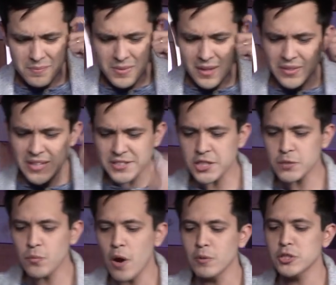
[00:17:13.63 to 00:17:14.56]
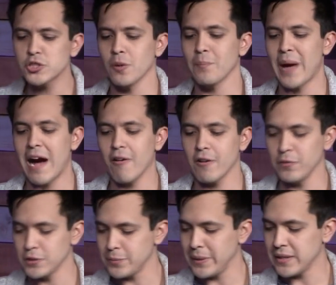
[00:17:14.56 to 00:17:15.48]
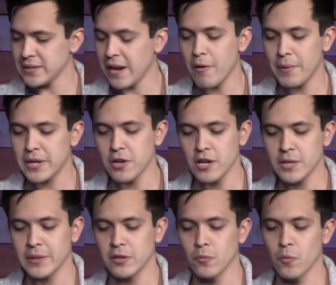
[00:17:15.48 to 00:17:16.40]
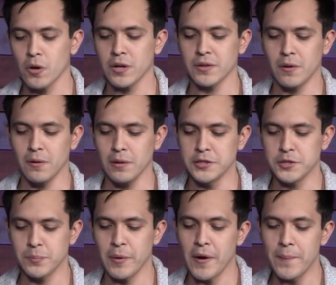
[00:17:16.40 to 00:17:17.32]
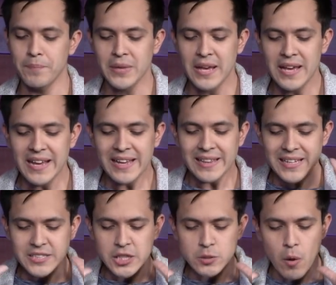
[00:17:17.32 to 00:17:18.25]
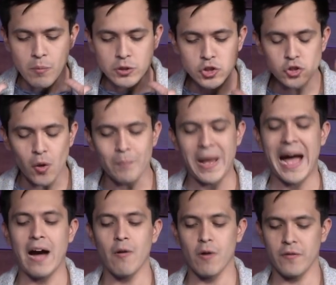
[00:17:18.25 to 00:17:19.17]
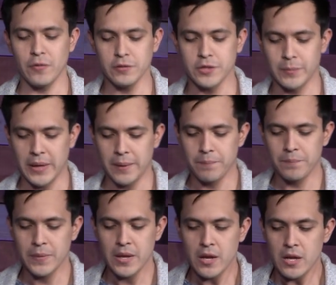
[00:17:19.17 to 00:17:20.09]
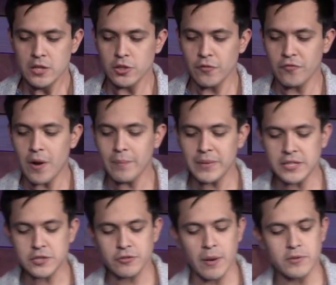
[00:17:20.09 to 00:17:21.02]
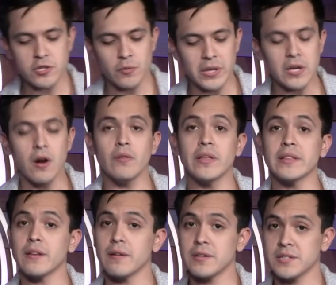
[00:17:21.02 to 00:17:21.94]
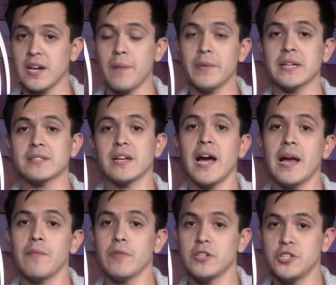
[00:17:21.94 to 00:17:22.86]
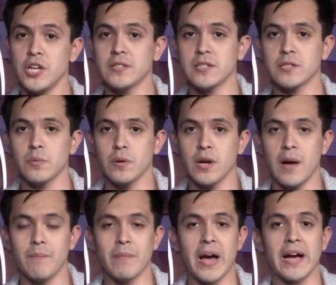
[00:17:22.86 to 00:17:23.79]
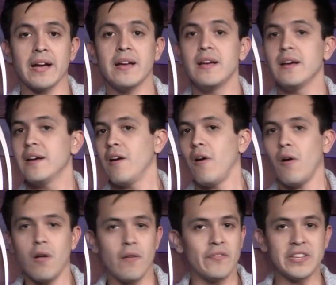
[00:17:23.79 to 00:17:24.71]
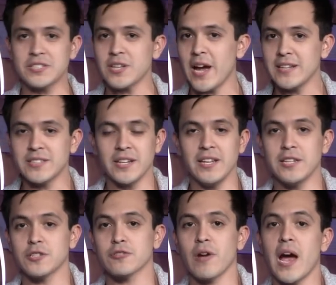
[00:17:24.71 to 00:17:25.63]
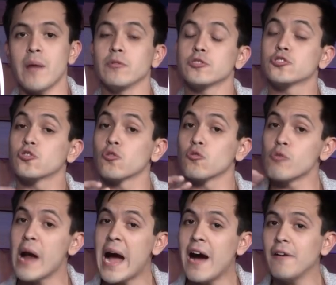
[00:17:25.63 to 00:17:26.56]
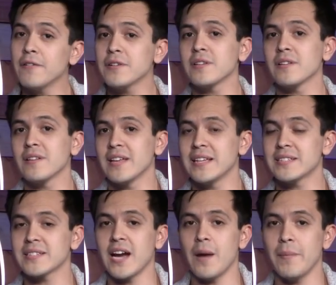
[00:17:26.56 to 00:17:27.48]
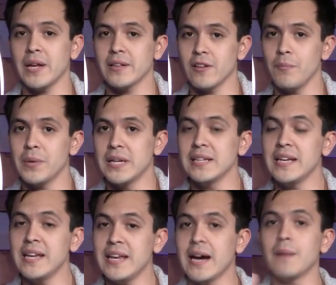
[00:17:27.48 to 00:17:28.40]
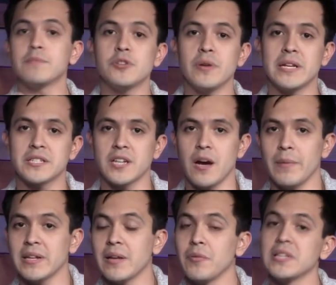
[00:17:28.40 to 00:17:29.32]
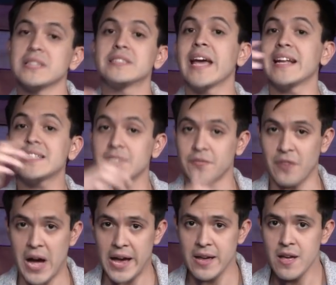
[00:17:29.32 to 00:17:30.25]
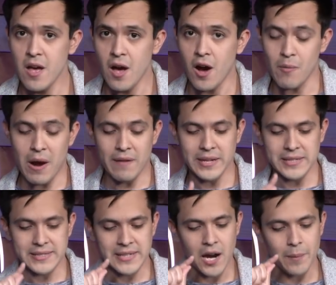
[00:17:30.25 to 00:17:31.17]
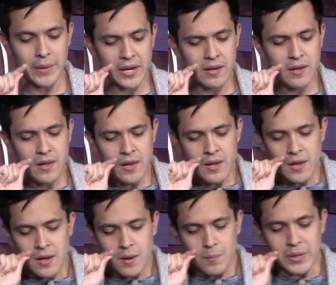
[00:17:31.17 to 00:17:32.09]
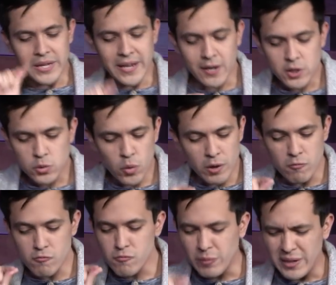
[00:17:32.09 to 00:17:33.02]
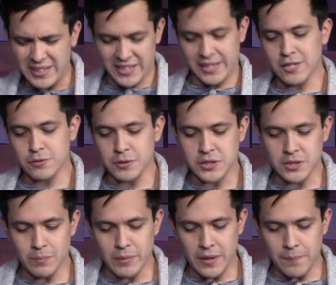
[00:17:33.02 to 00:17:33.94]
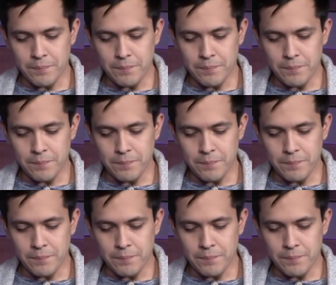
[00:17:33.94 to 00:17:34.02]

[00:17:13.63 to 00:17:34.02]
this is what was so powerful to me. And now I want to talk to you about the work of the Holy Spirit. This is what was so powerful to me. So, from these scripture, we know that there is coming a time when Jesus will come back. All of these signs that he described will surround his coming. They'll be leading up to his coming. They will intensify around his coming. But here's what really interested me